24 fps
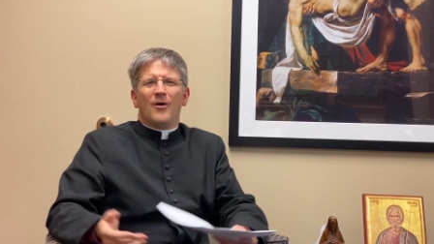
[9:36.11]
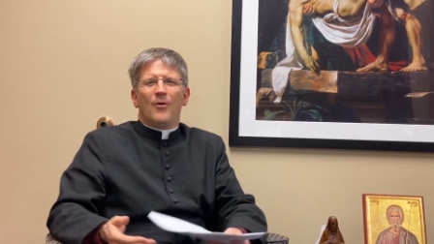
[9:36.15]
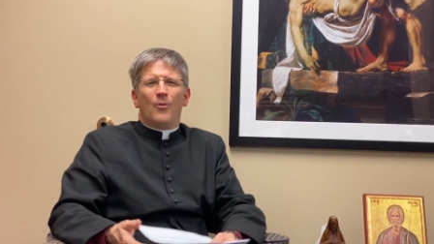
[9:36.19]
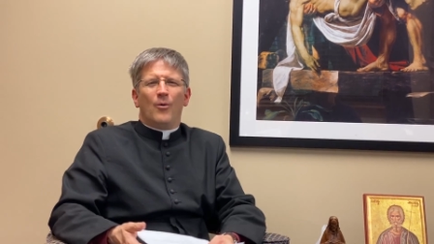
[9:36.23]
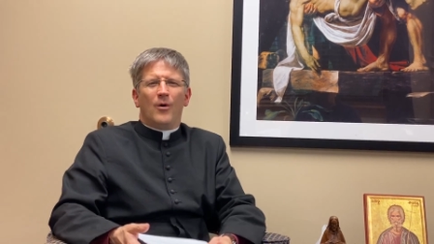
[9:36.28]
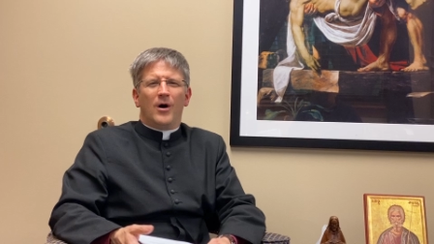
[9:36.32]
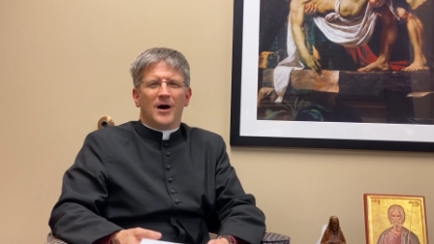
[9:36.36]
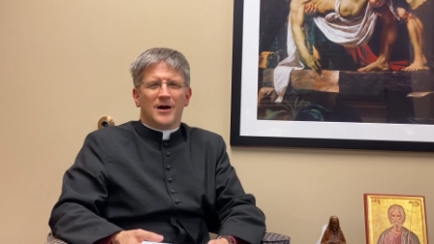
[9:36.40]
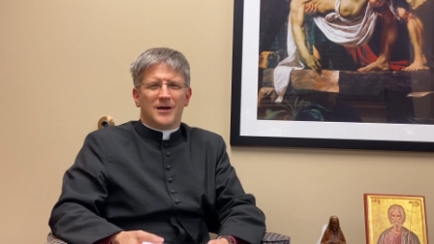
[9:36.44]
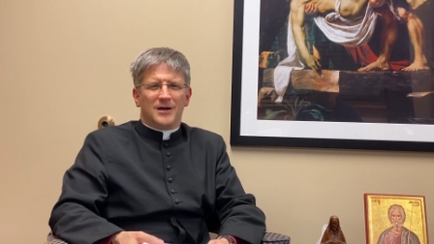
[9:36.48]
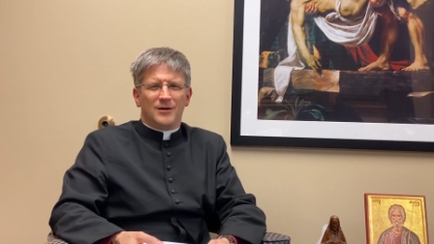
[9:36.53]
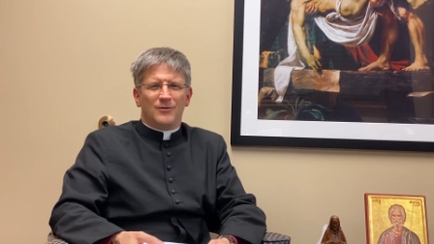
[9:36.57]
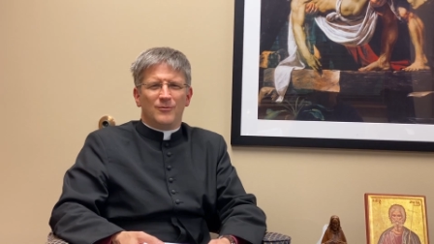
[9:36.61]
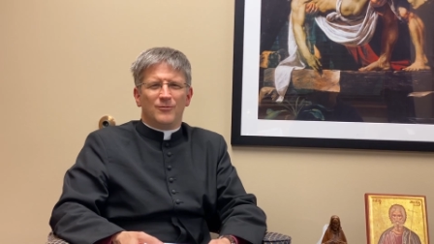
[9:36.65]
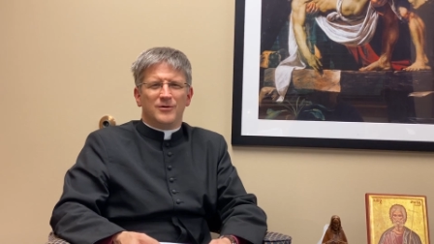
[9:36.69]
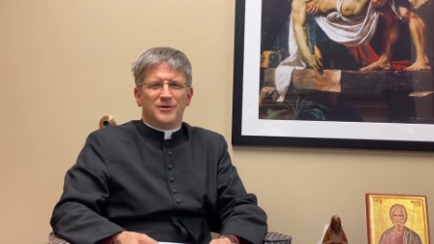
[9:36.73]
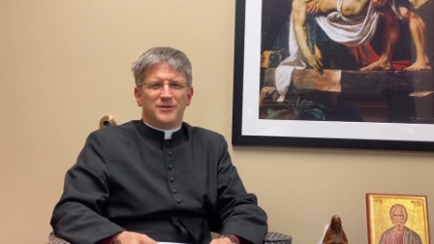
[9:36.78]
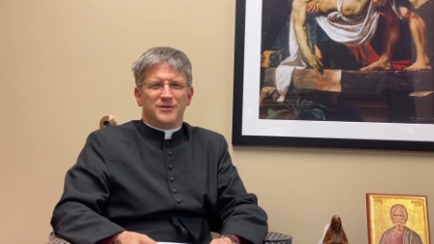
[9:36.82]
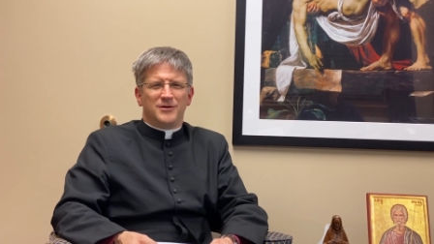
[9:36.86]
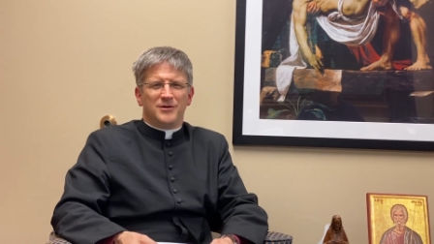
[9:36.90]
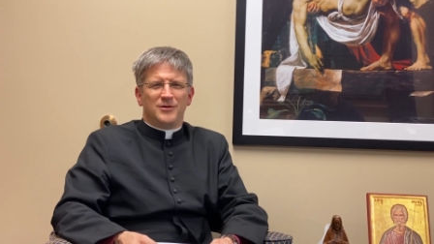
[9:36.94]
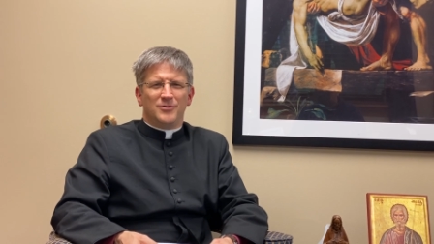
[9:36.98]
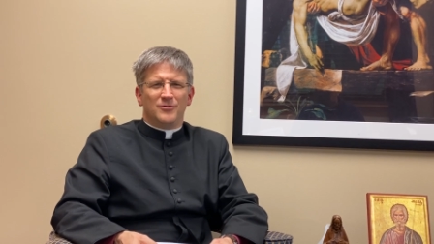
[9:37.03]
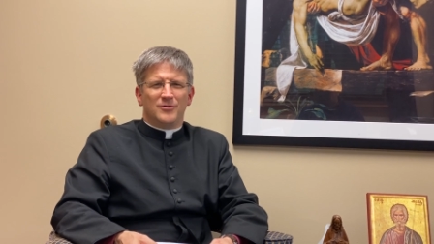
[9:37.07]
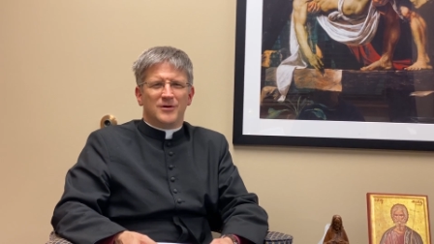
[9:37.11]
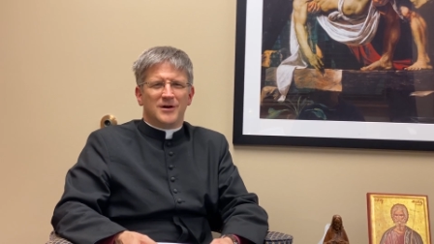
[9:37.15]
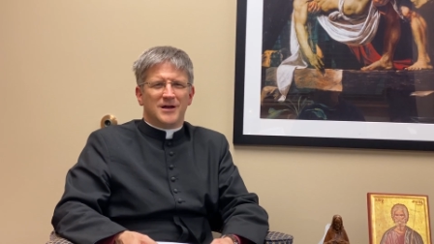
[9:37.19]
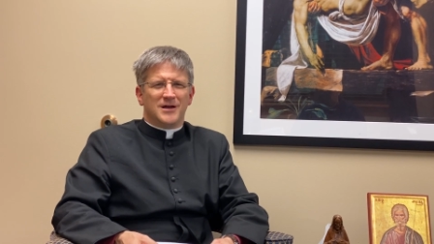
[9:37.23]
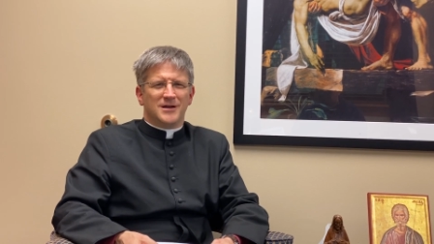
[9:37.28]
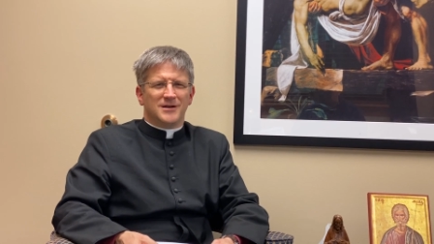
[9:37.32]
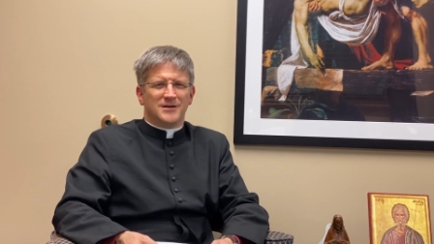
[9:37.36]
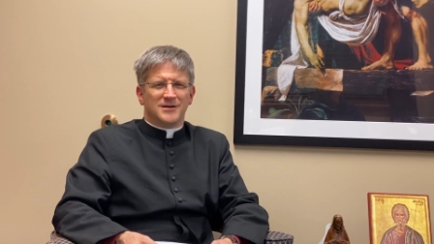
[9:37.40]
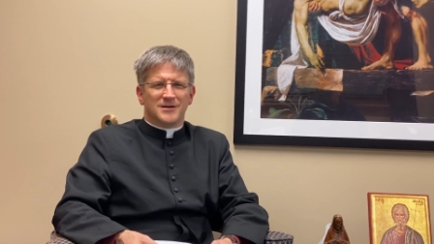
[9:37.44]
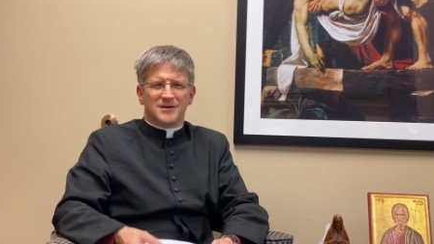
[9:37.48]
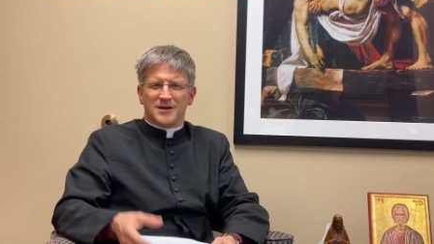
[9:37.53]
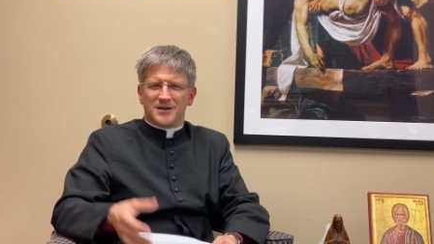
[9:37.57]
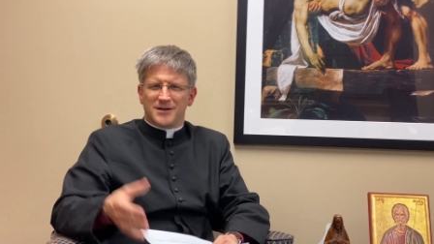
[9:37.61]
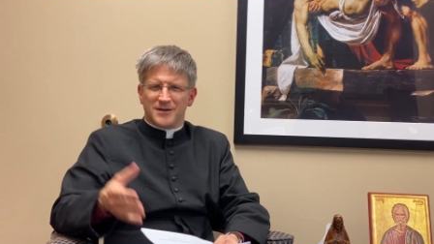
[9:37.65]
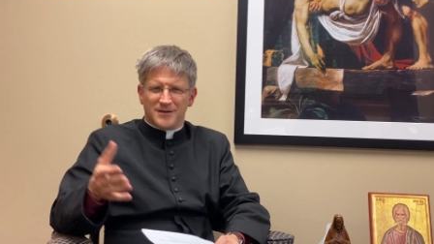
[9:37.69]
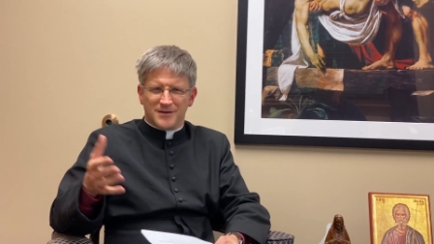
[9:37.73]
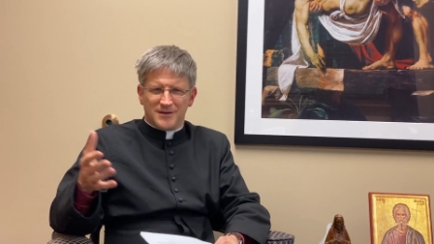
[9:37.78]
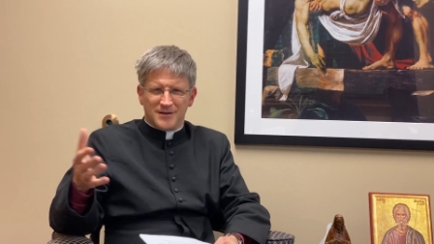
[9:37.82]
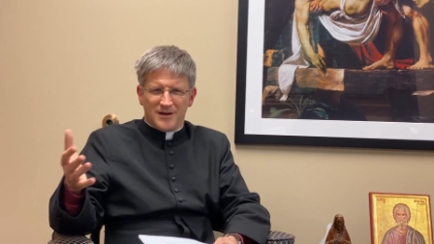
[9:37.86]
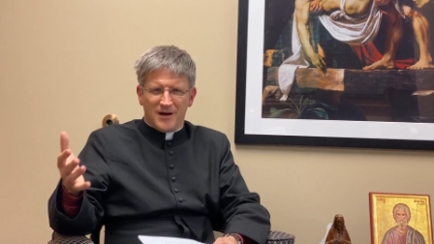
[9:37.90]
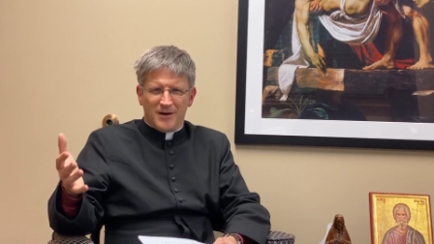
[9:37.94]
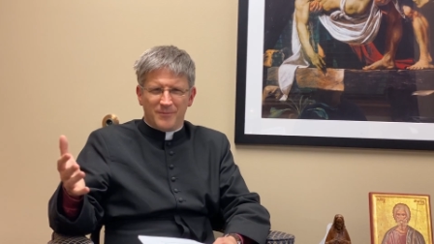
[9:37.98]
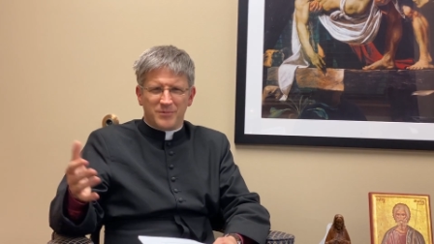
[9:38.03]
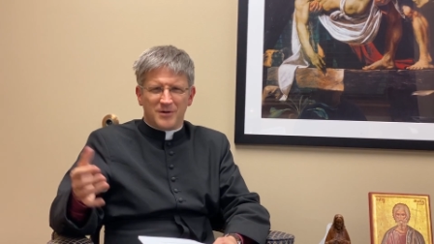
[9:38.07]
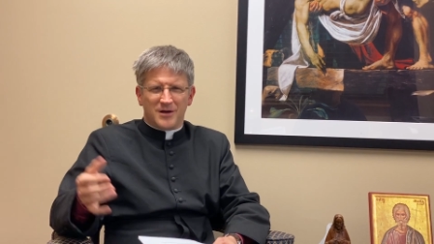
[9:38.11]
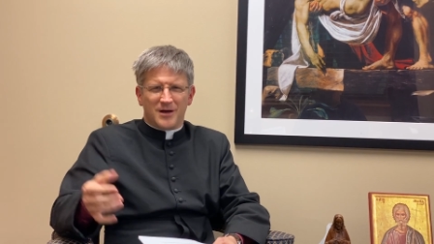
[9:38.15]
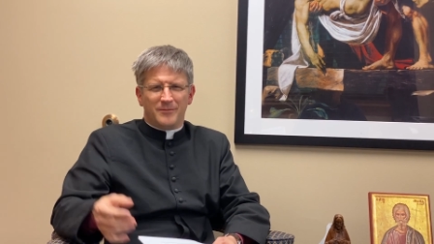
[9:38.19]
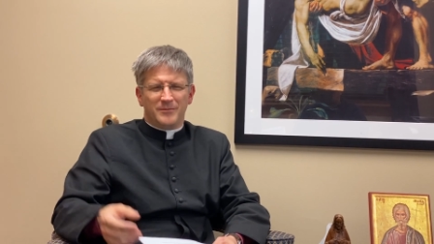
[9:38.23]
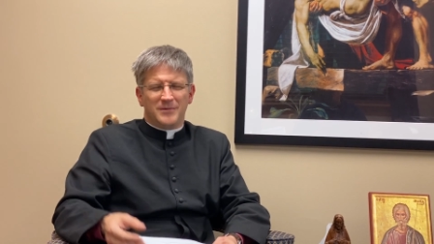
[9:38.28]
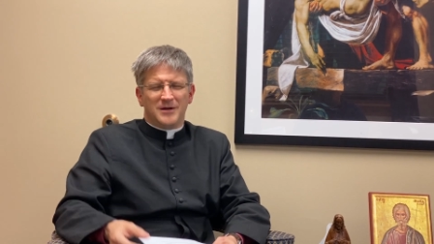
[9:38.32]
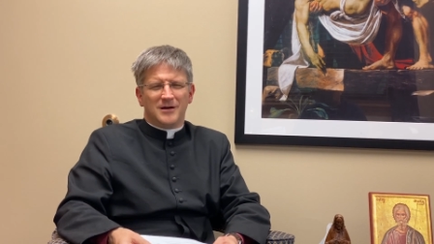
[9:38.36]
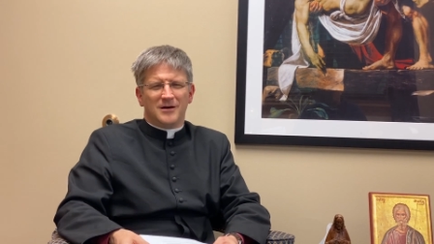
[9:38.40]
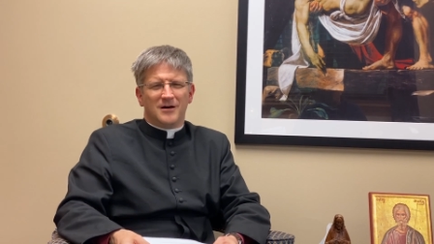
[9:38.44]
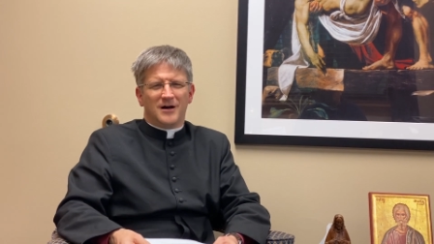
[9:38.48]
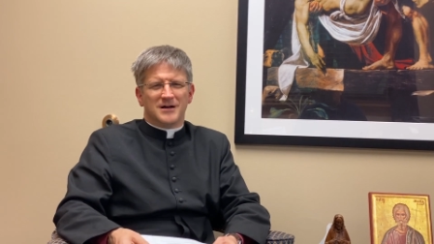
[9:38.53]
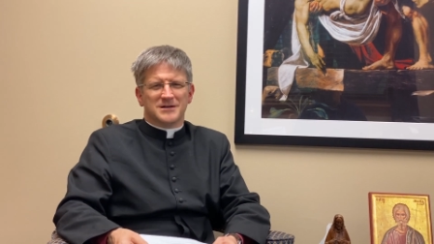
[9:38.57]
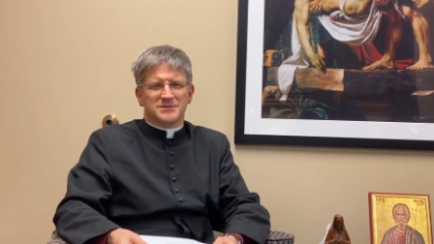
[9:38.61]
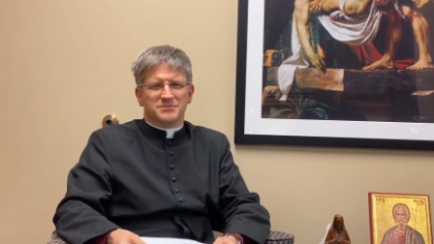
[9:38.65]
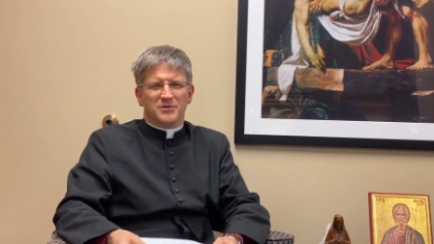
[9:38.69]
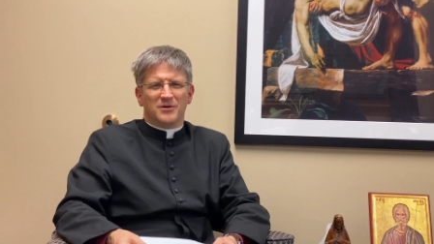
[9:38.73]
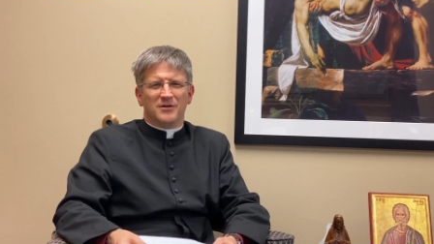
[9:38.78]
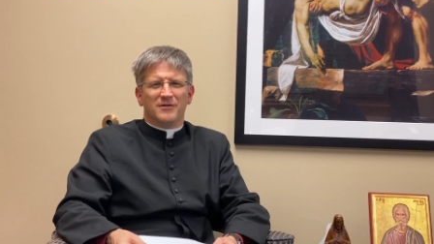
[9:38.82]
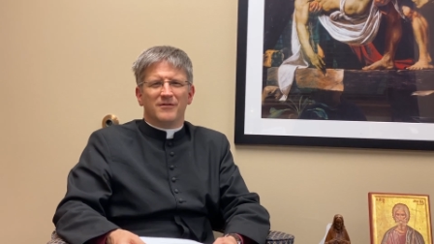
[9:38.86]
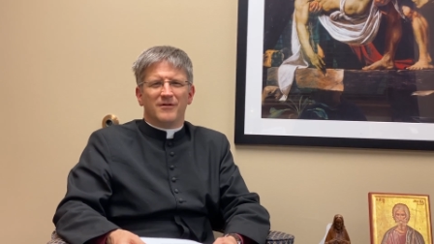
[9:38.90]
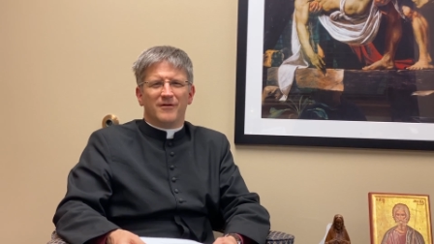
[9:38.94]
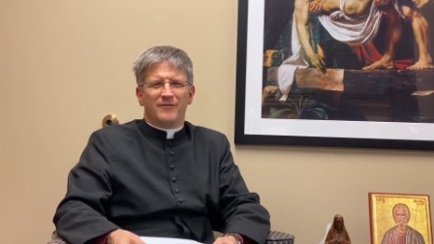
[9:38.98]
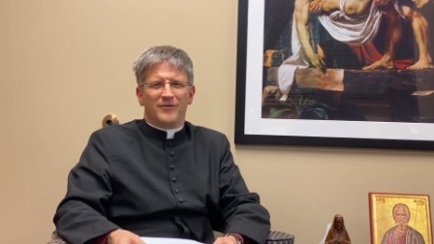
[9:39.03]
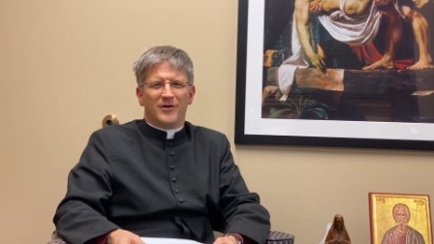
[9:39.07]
walking with you in the upcoming gospel of the